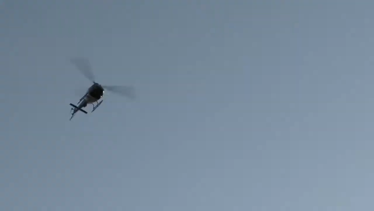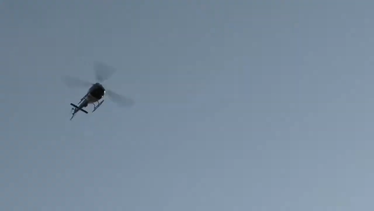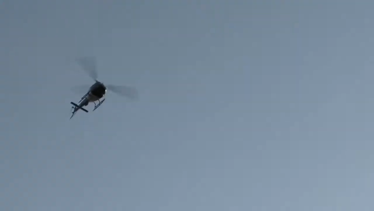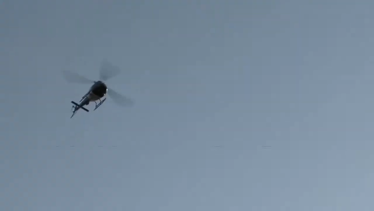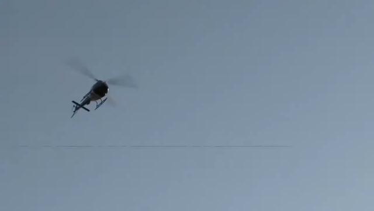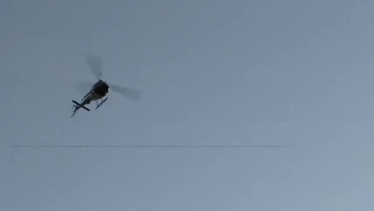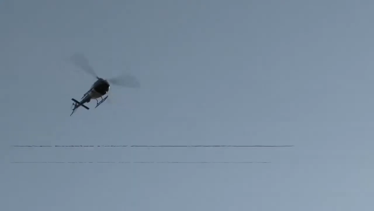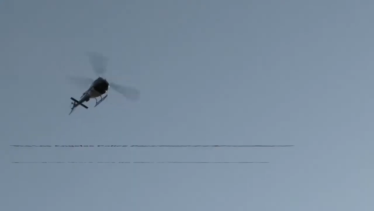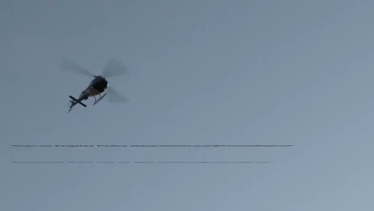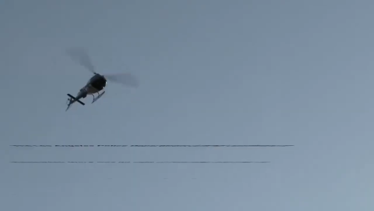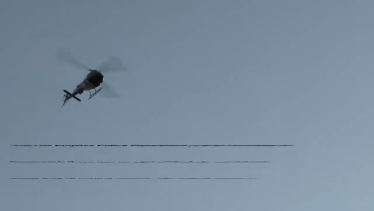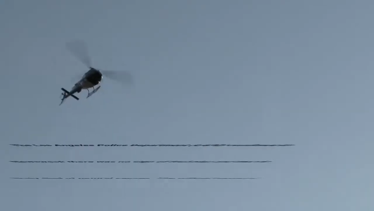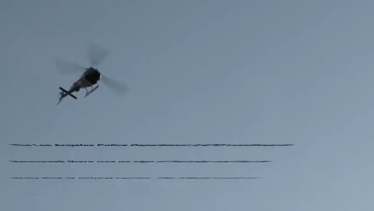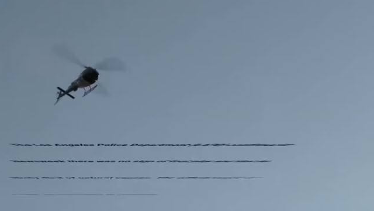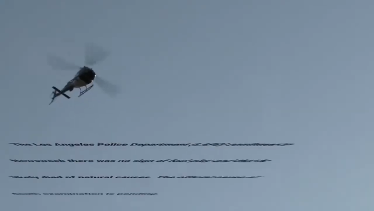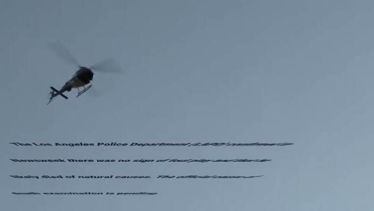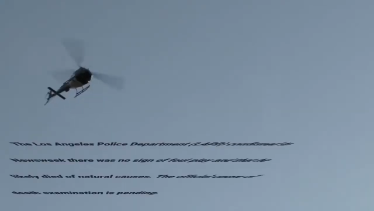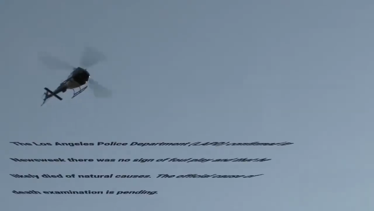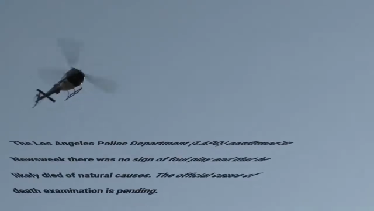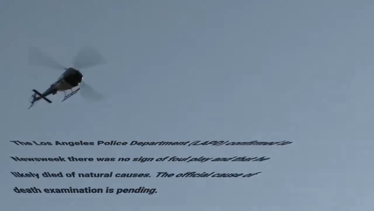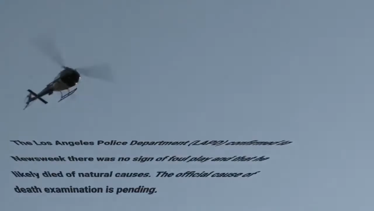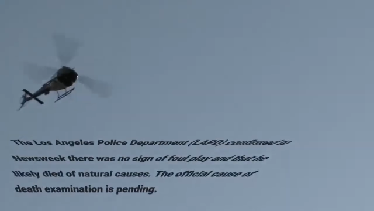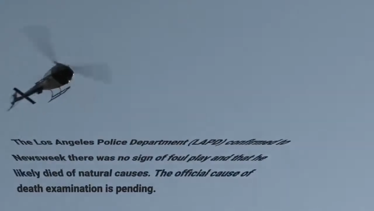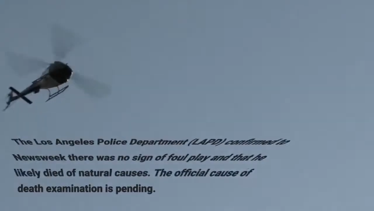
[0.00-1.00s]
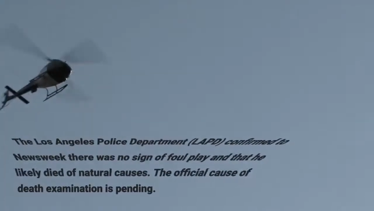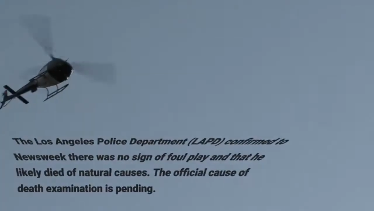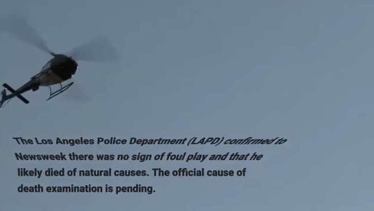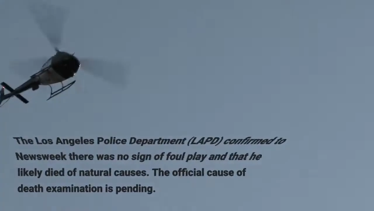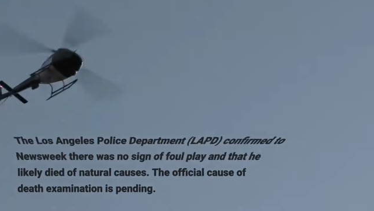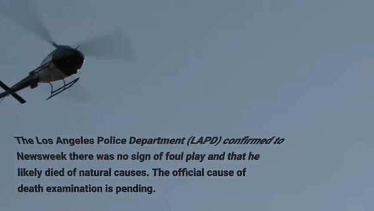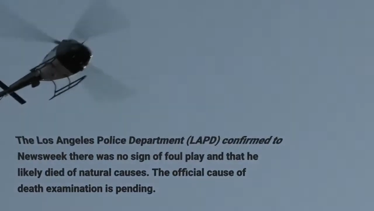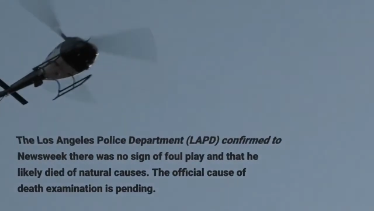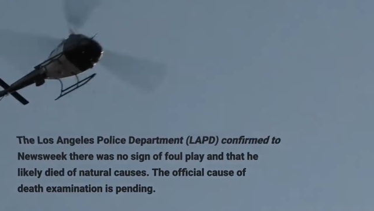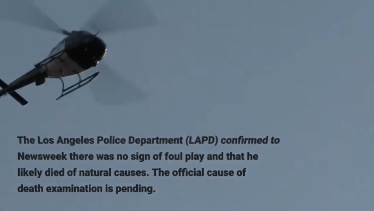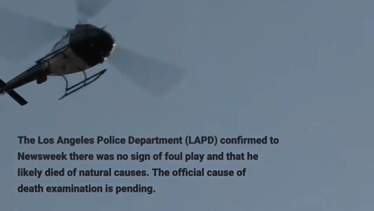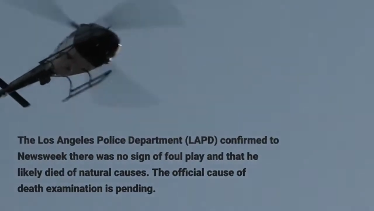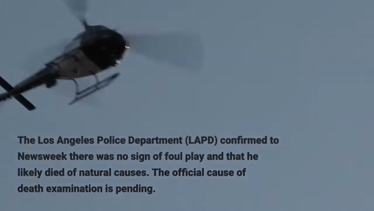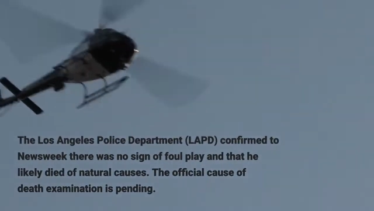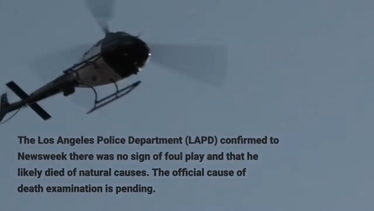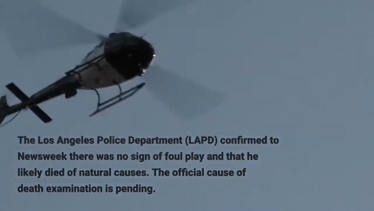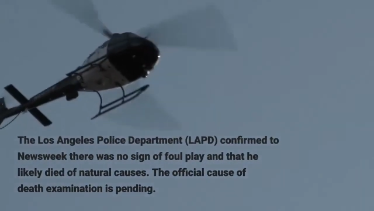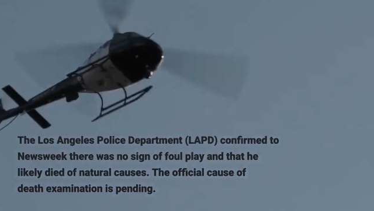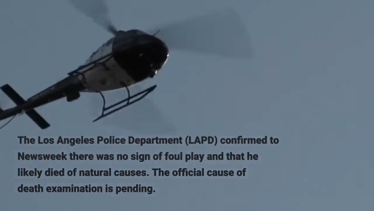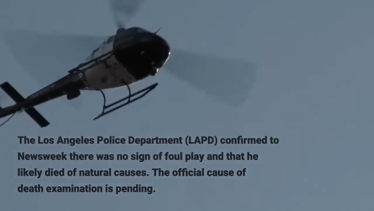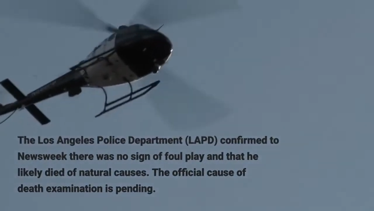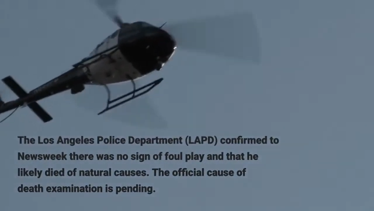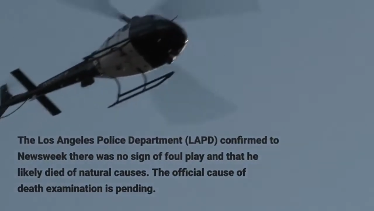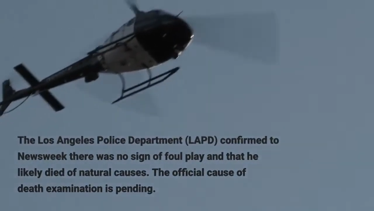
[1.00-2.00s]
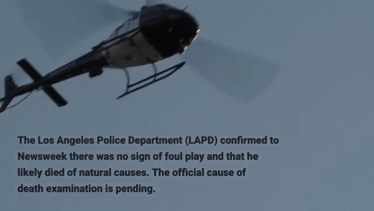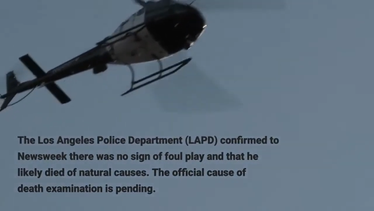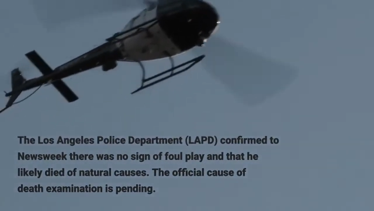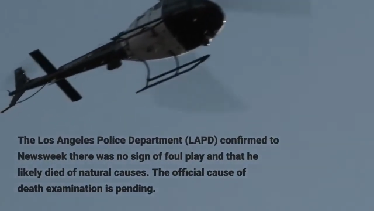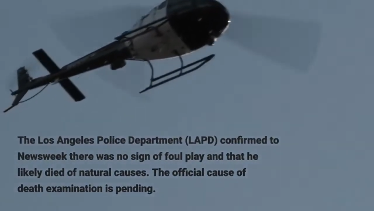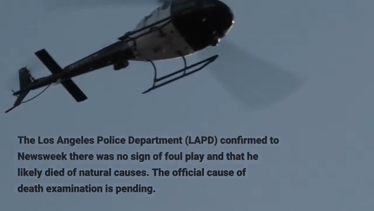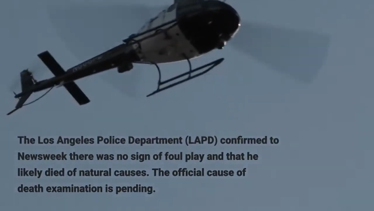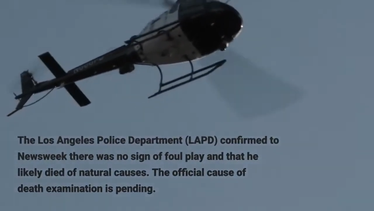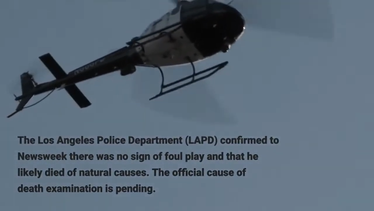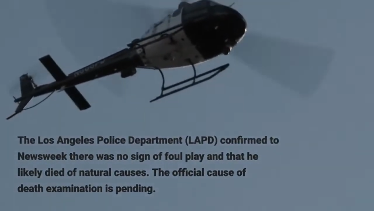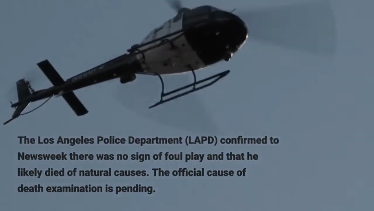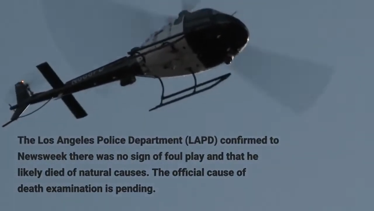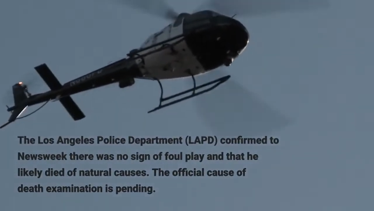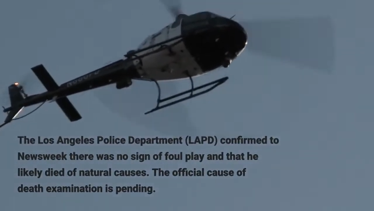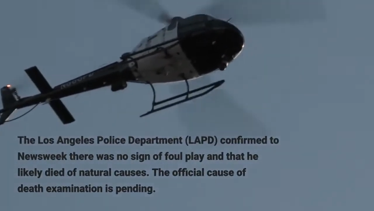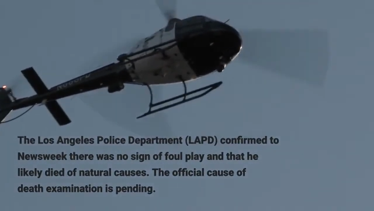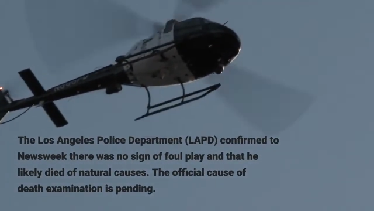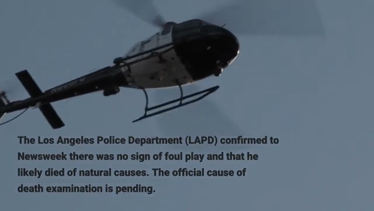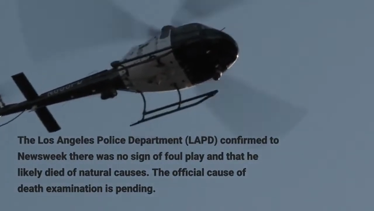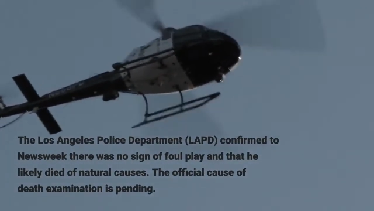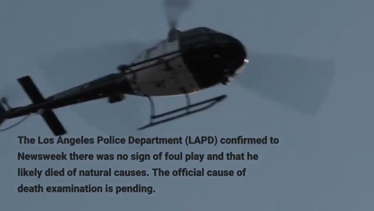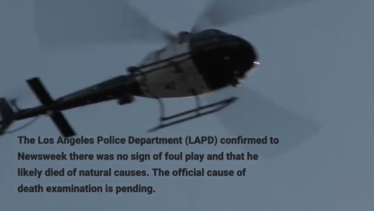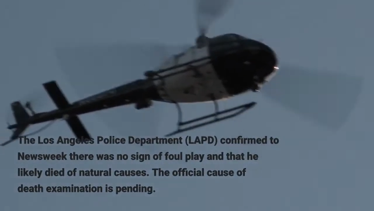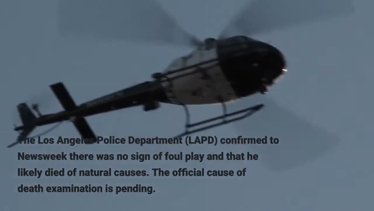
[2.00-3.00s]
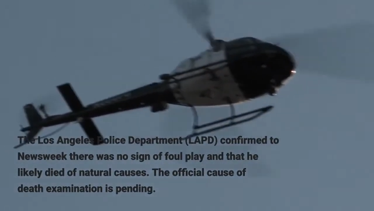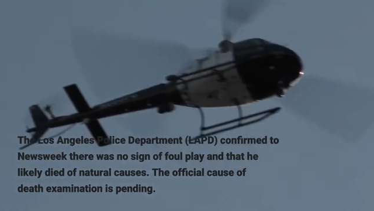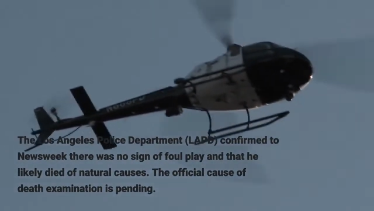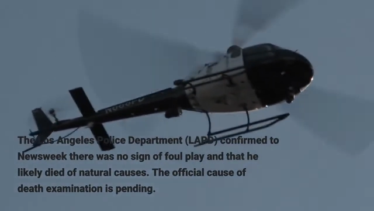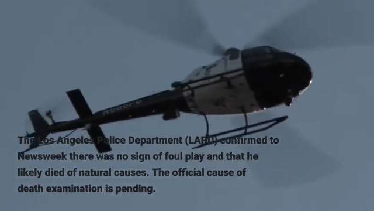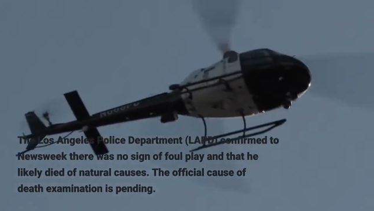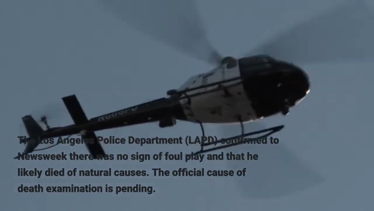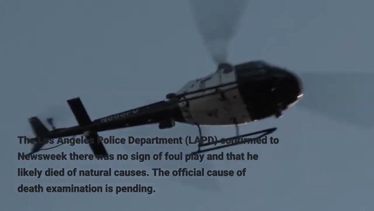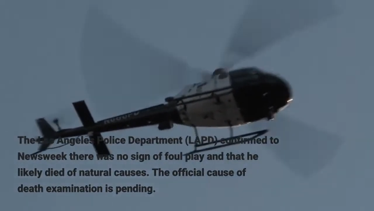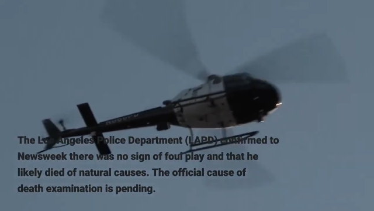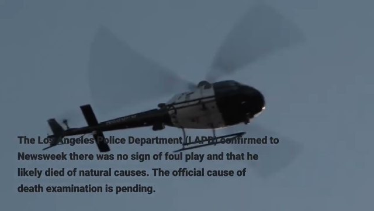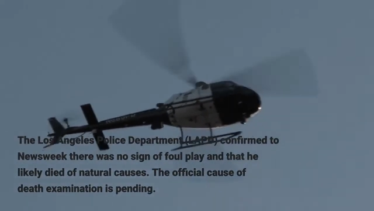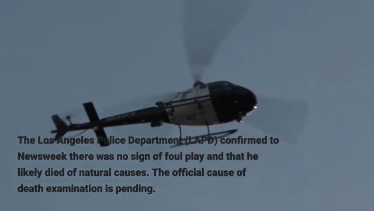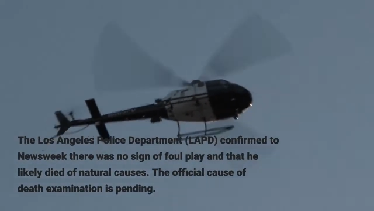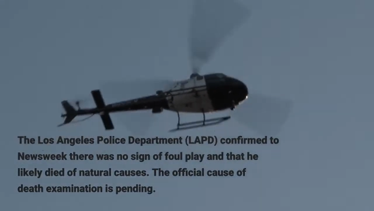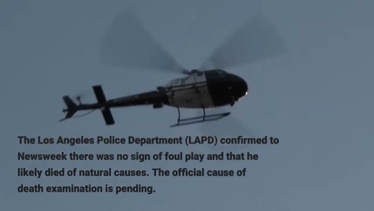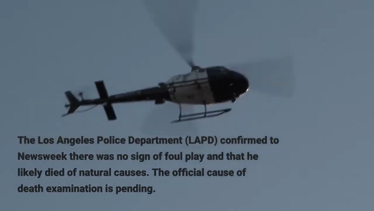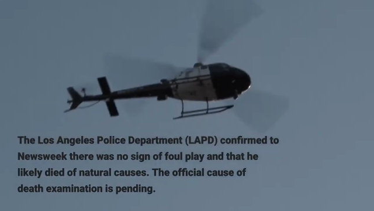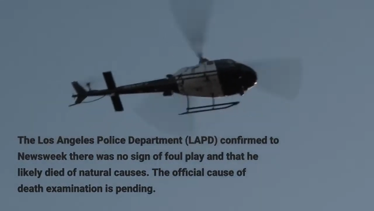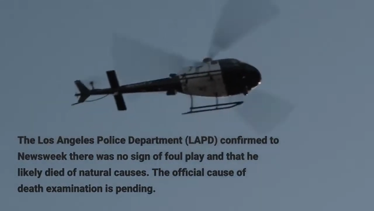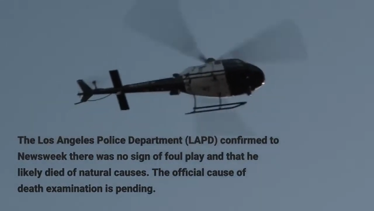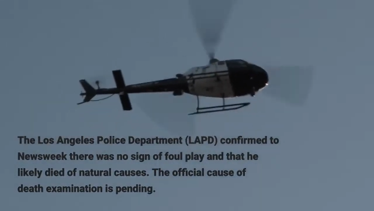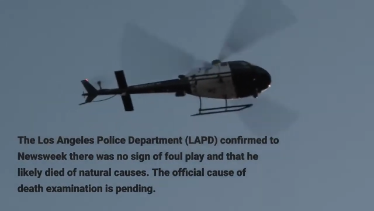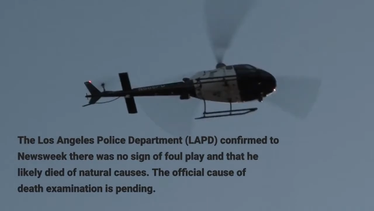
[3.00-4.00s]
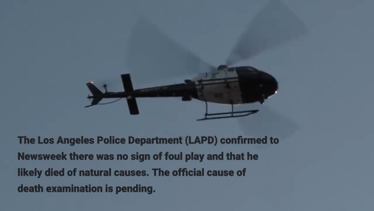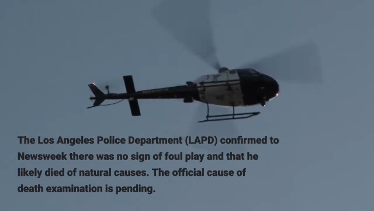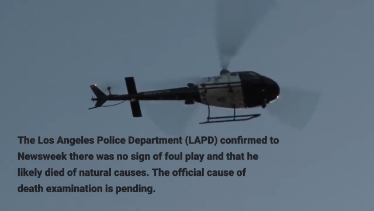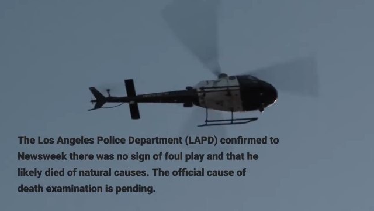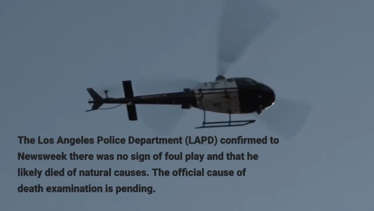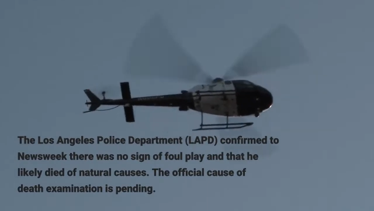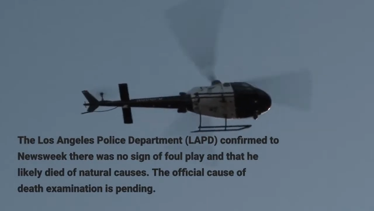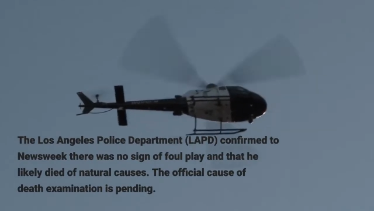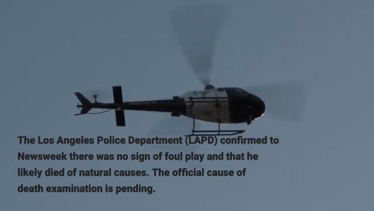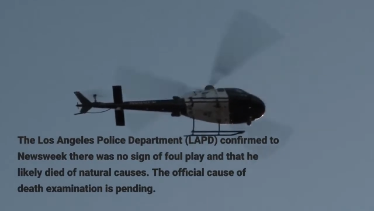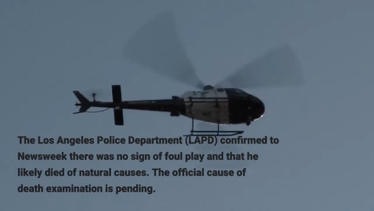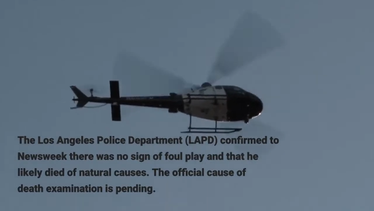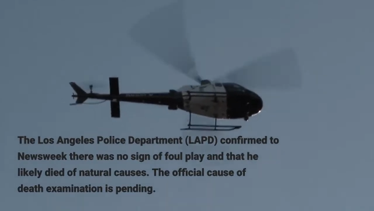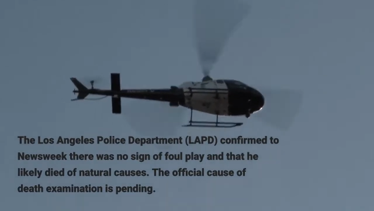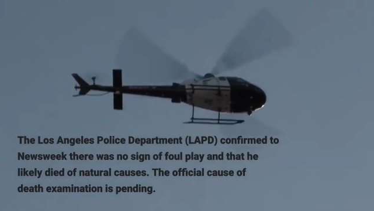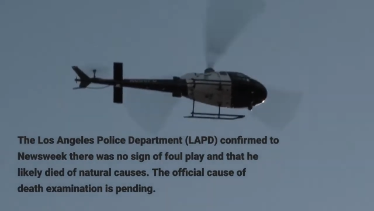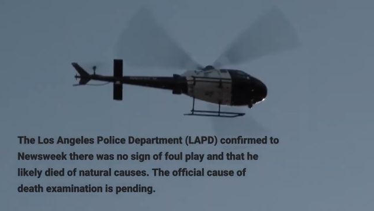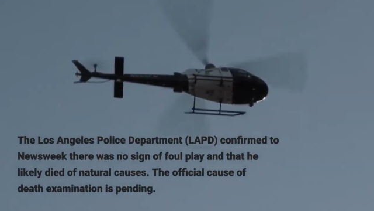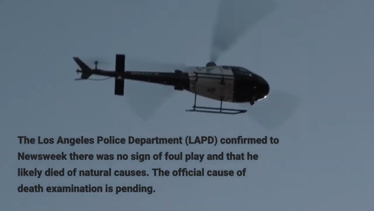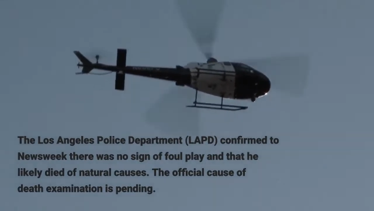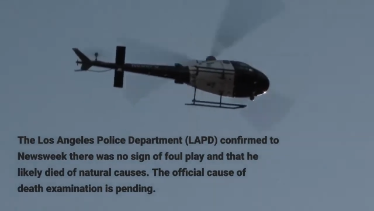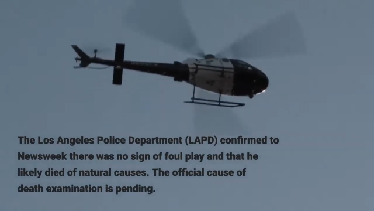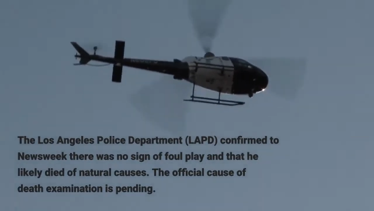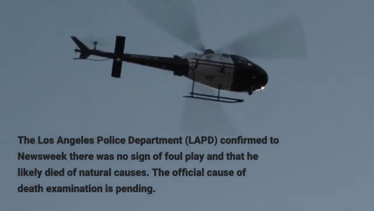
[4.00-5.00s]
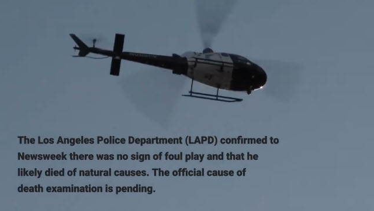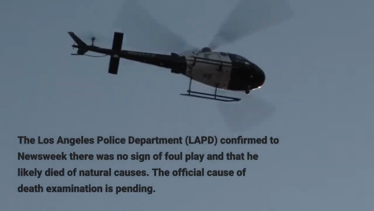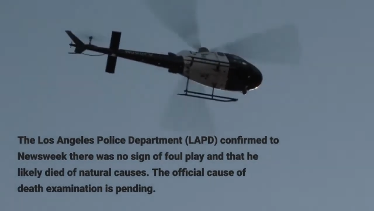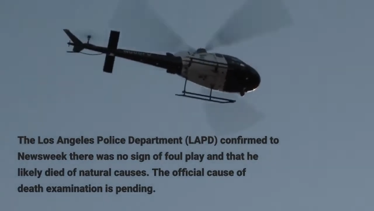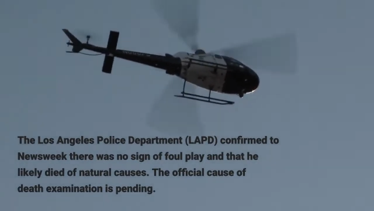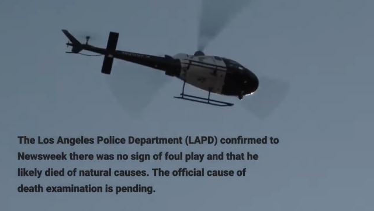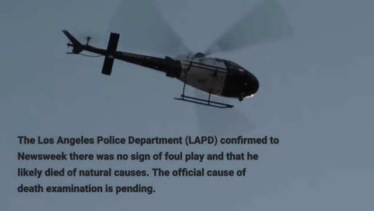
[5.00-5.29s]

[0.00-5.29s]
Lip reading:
(no speaker visible)